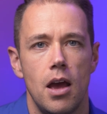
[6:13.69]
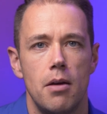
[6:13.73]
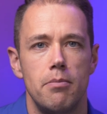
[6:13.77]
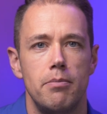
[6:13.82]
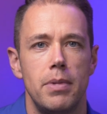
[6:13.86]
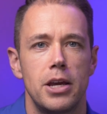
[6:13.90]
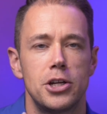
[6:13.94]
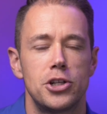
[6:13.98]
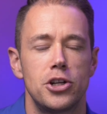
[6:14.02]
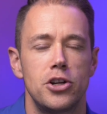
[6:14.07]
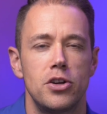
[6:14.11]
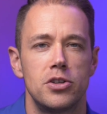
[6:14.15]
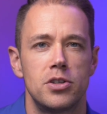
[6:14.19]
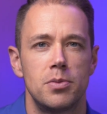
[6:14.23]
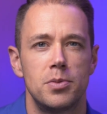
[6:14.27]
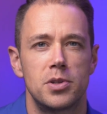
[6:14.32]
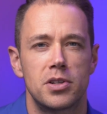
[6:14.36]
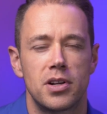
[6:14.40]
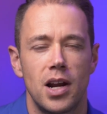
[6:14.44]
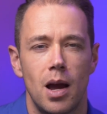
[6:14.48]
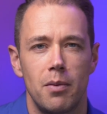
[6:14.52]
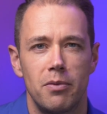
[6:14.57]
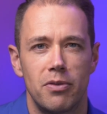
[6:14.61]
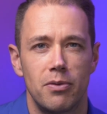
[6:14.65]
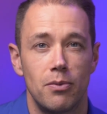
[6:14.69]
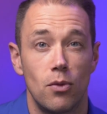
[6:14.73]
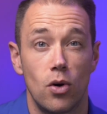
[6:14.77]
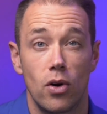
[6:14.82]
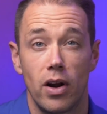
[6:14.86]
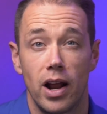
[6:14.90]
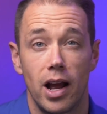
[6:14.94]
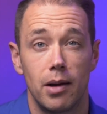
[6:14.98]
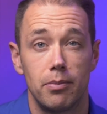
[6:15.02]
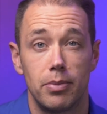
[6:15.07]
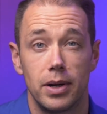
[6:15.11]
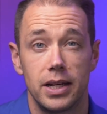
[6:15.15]
Make sure you subscribe for
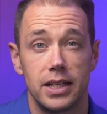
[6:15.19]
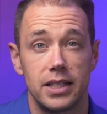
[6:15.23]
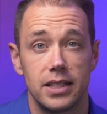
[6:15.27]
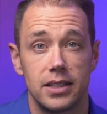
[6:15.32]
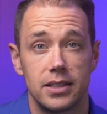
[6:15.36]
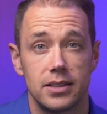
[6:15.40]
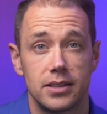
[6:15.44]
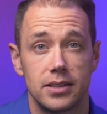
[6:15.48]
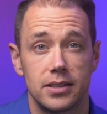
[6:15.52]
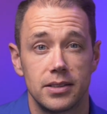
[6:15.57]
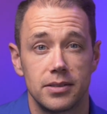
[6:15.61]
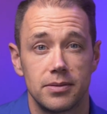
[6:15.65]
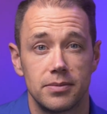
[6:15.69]
more app ideas.